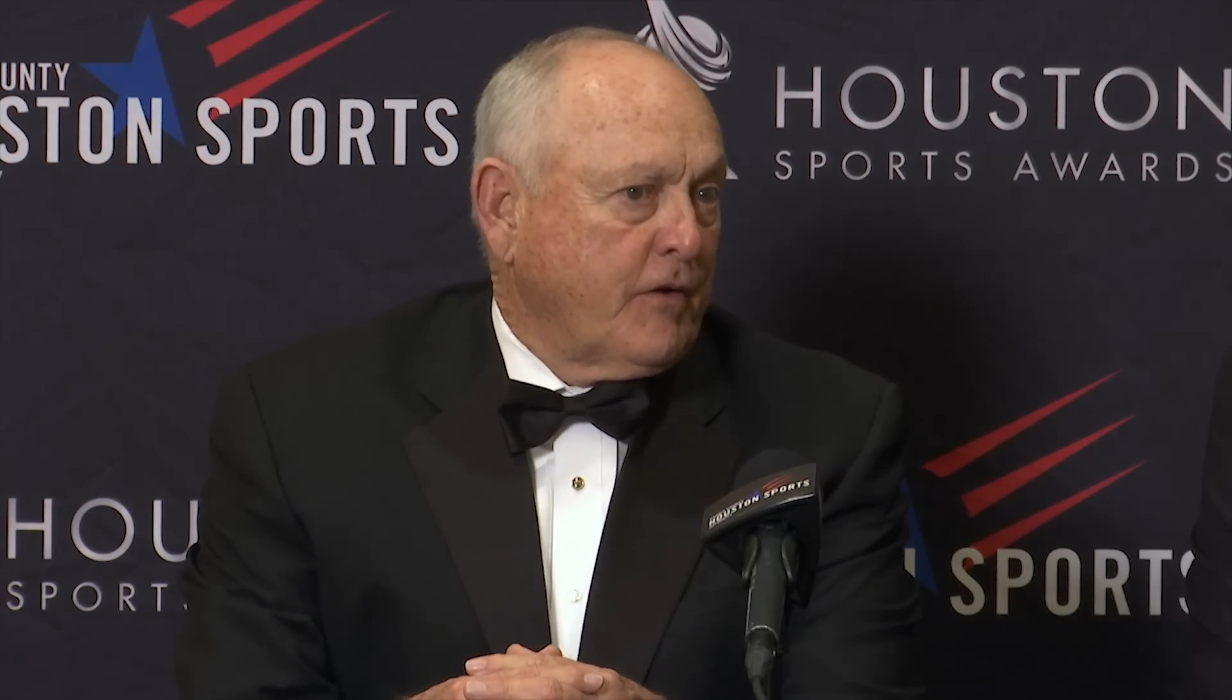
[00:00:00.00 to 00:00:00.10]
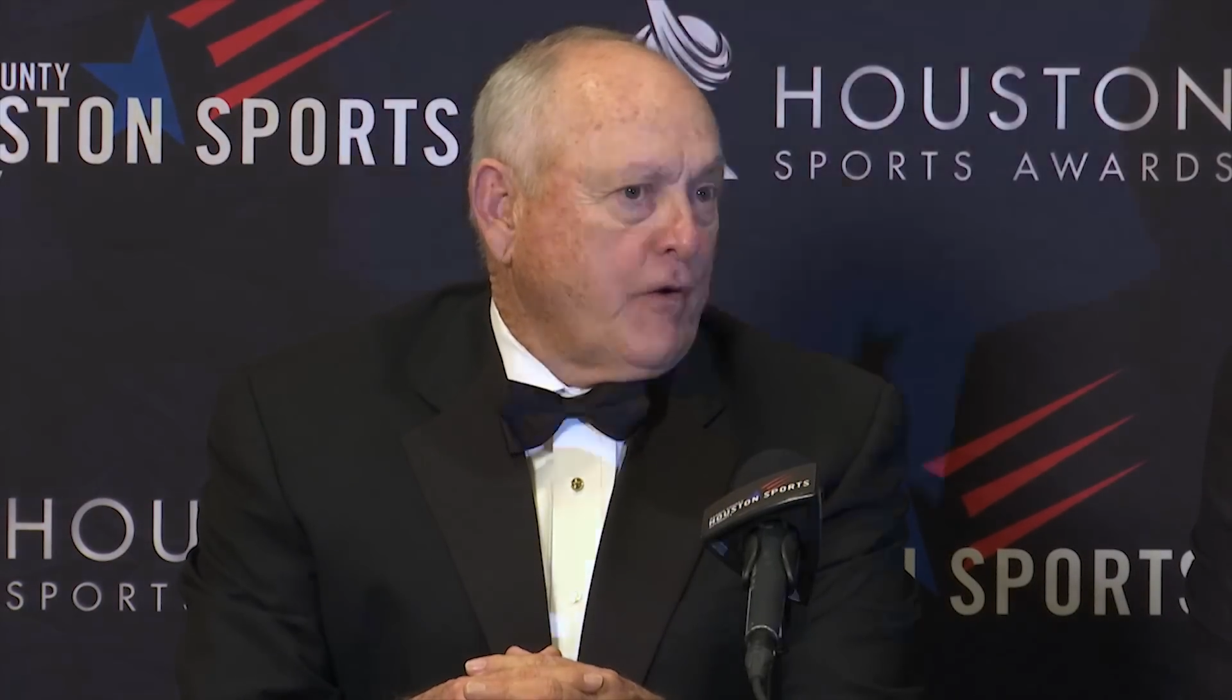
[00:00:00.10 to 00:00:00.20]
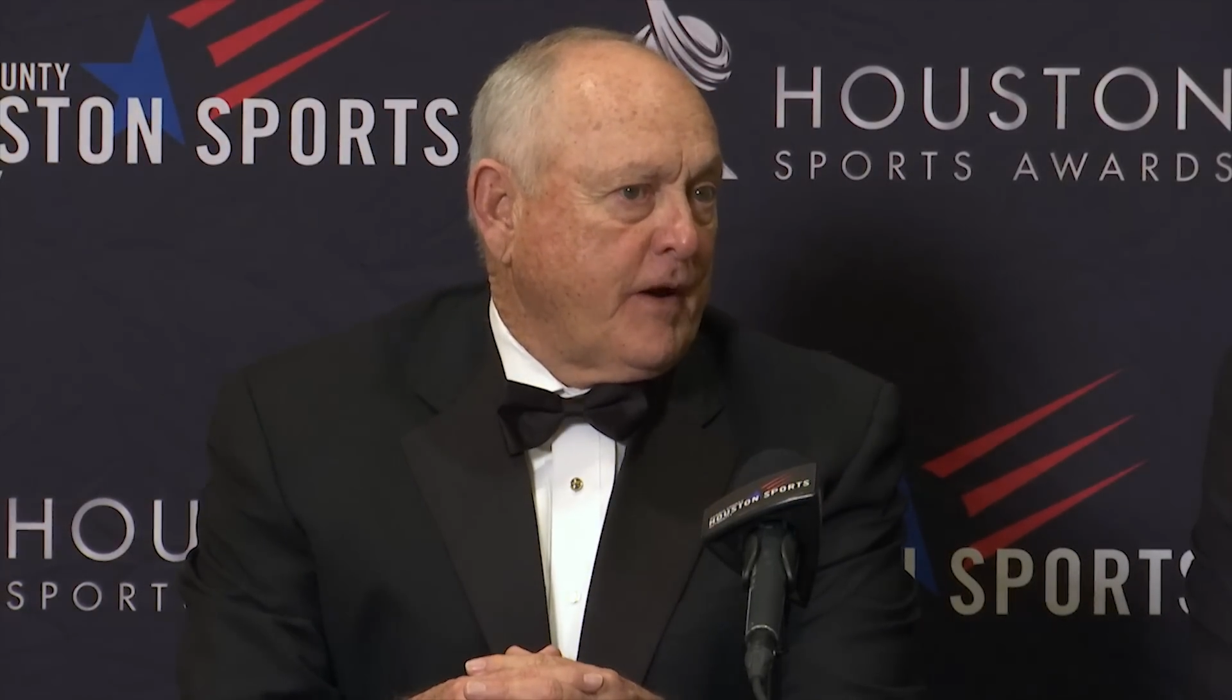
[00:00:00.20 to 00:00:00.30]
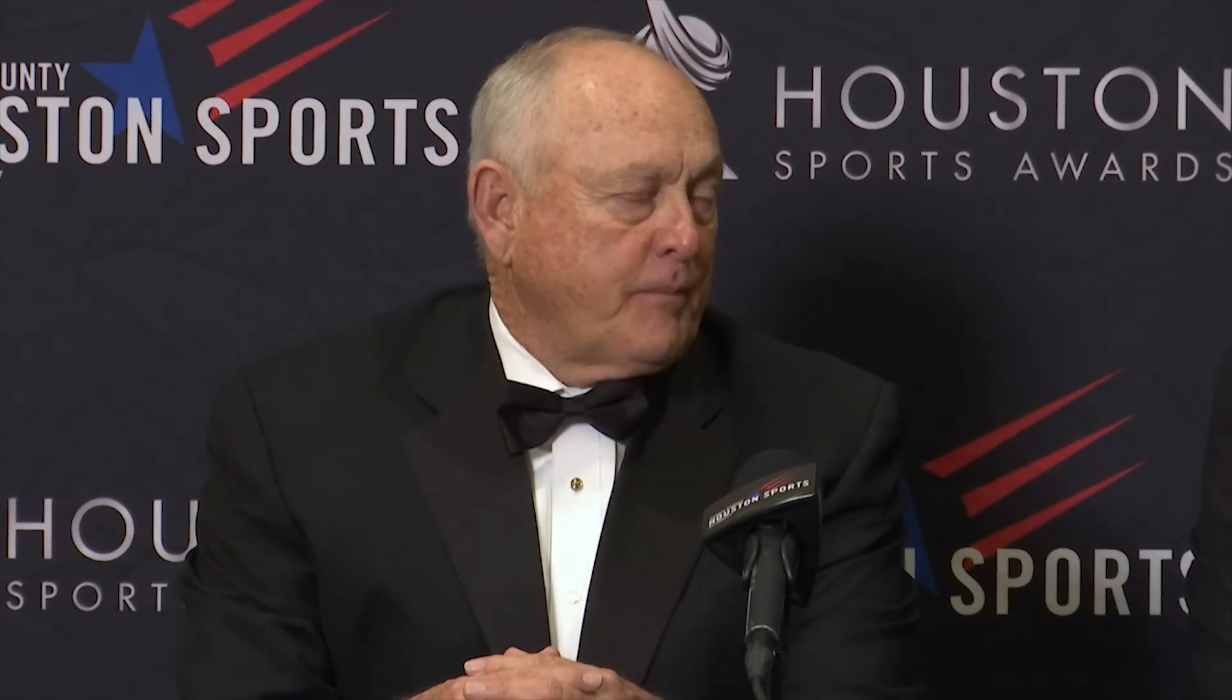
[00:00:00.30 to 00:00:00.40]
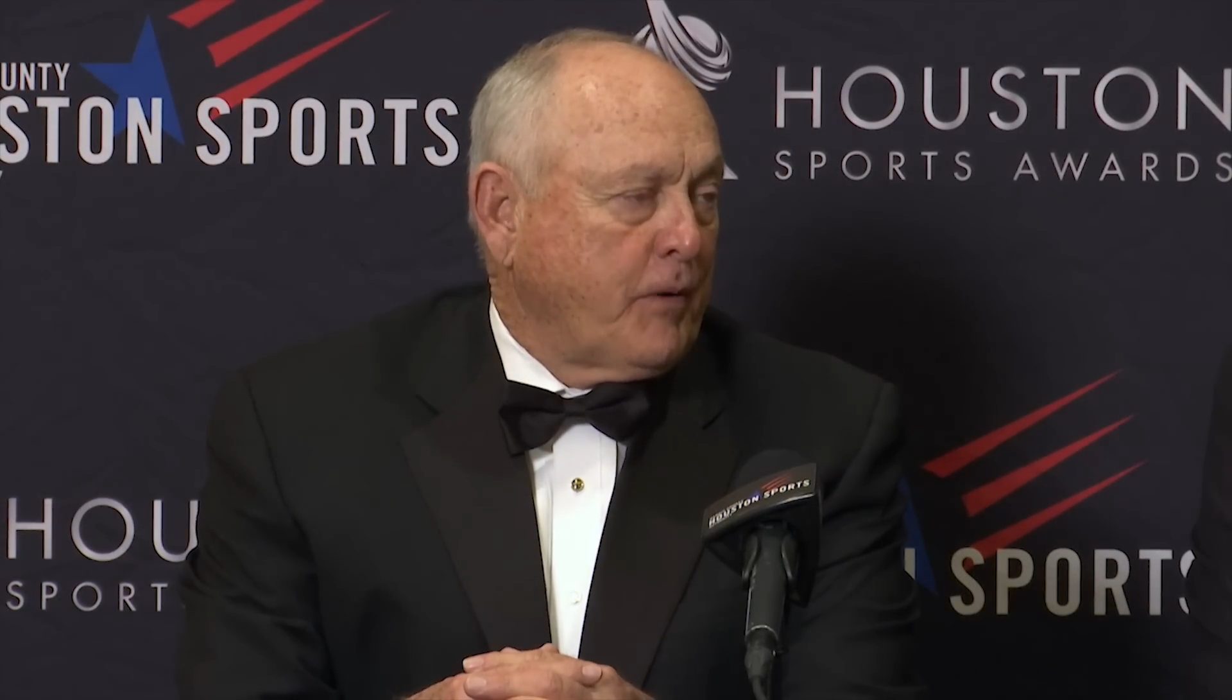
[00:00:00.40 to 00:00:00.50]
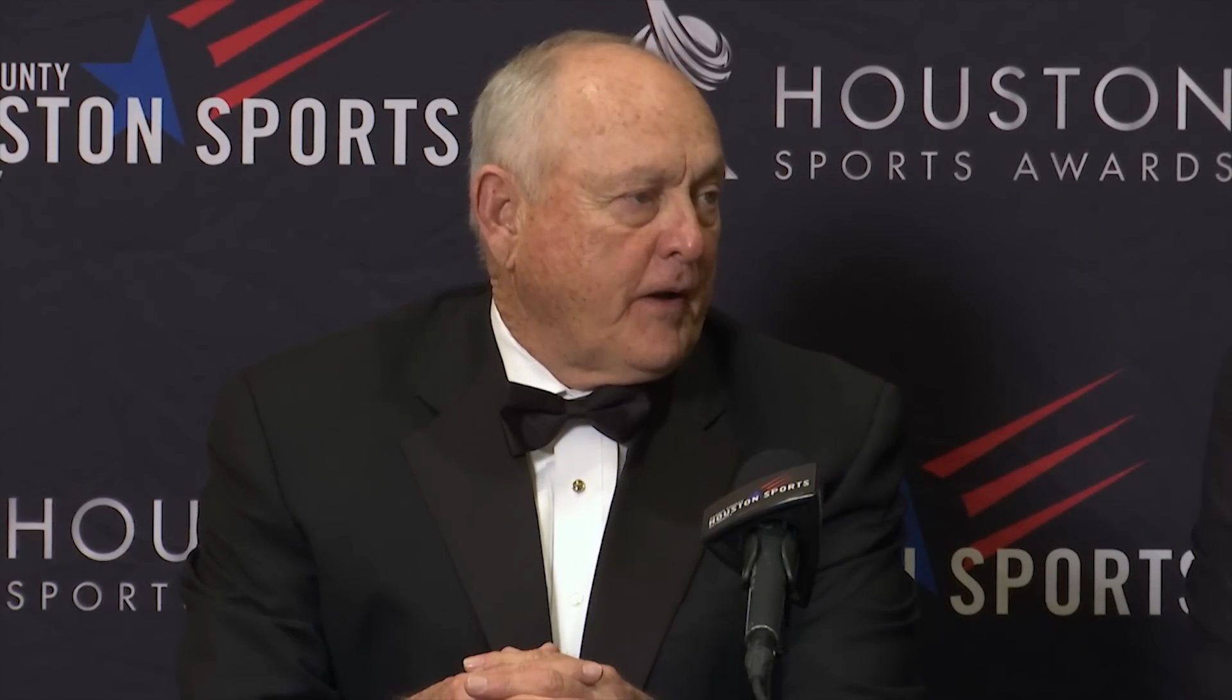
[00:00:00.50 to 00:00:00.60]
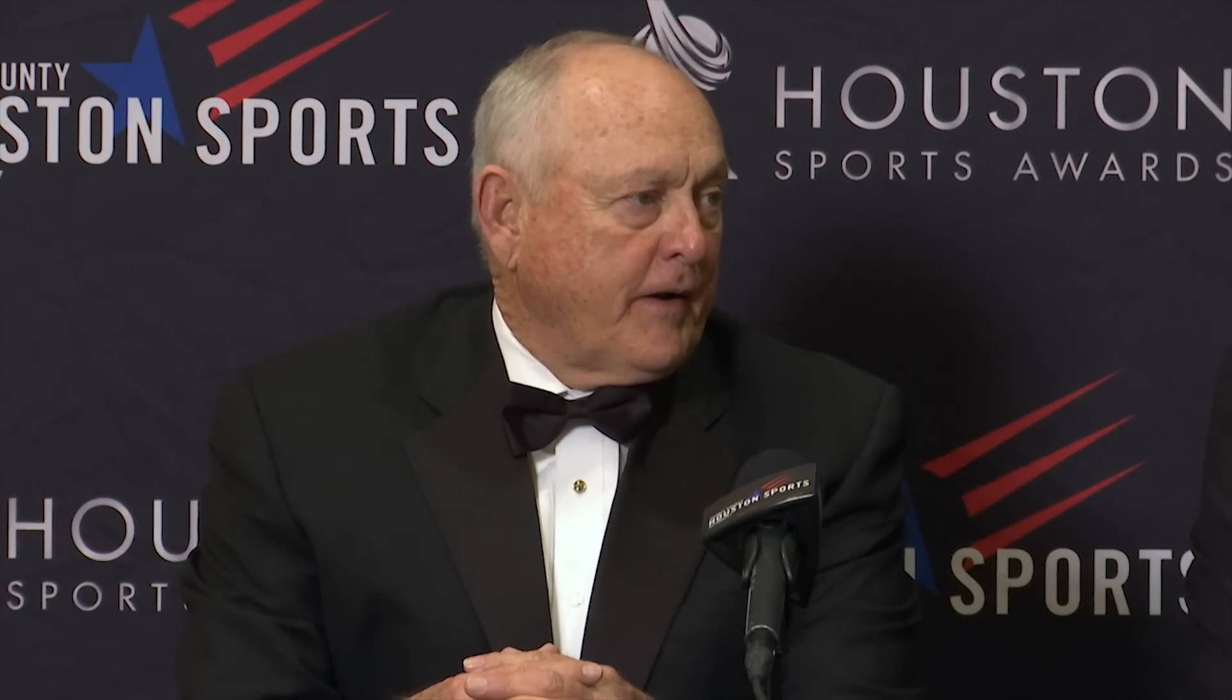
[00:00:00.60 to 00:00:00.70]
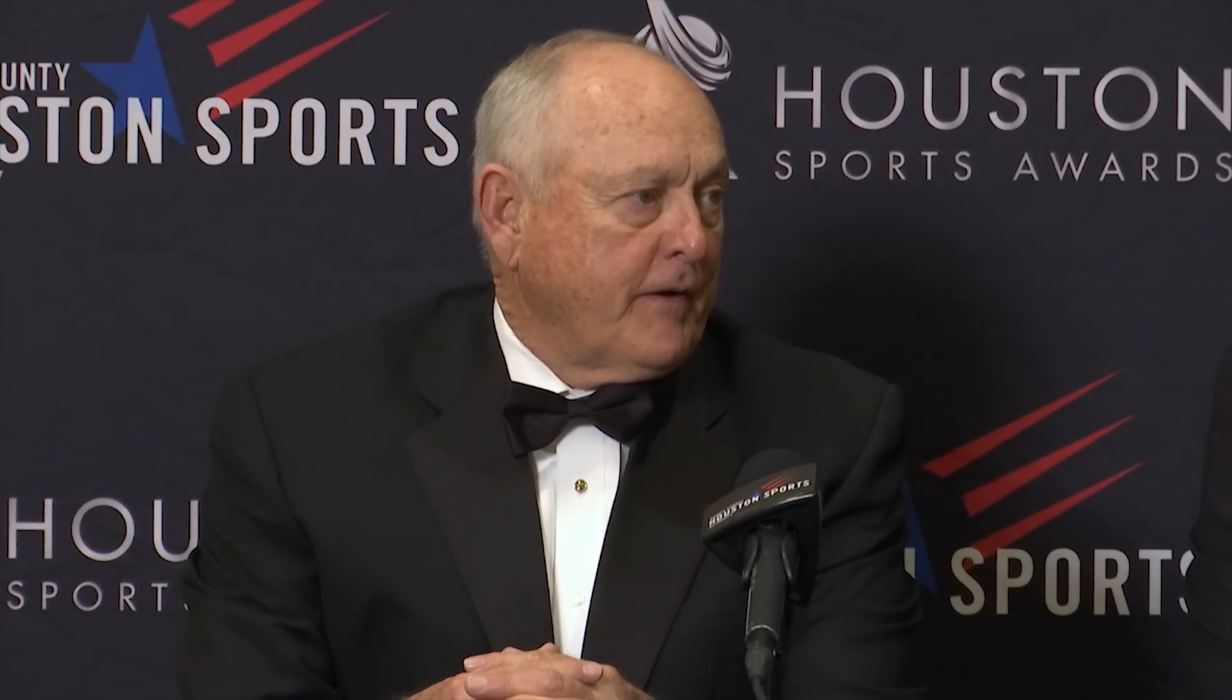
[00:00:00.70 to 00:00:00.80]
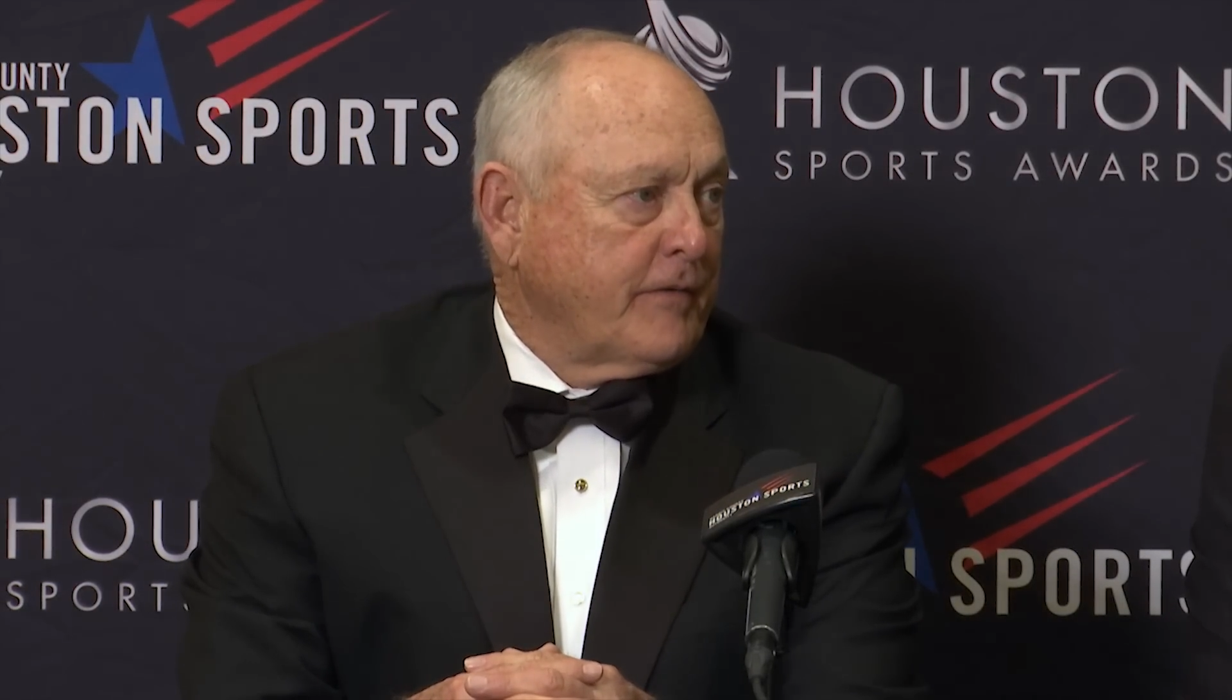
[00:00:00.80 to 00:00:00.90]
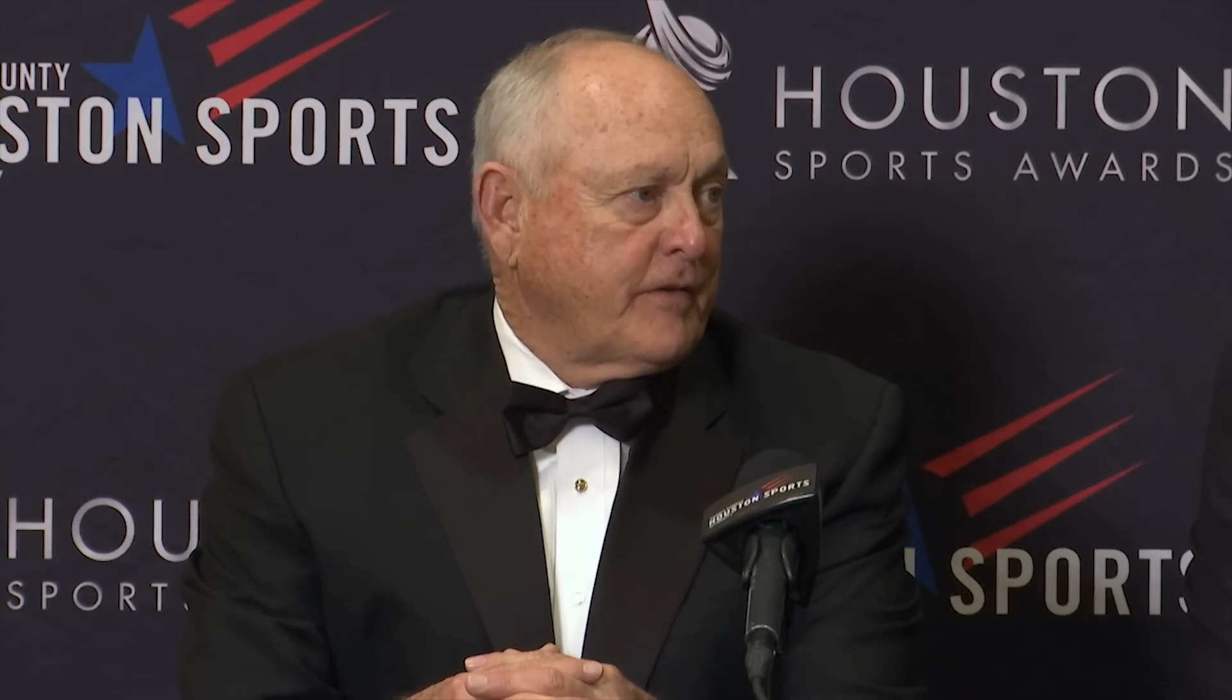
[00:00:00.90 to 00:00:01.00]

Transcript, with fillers: great players